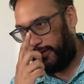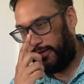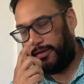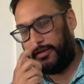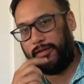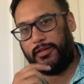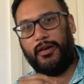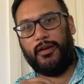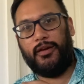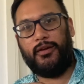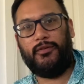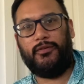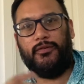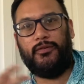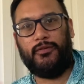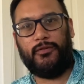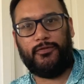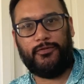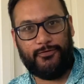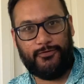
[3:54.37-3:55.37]
So
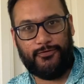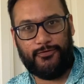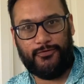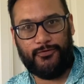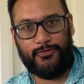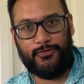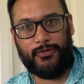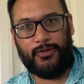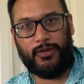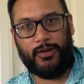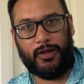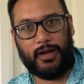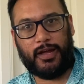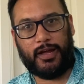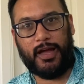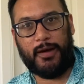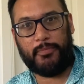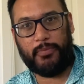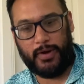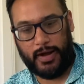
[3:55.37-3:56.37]
a couple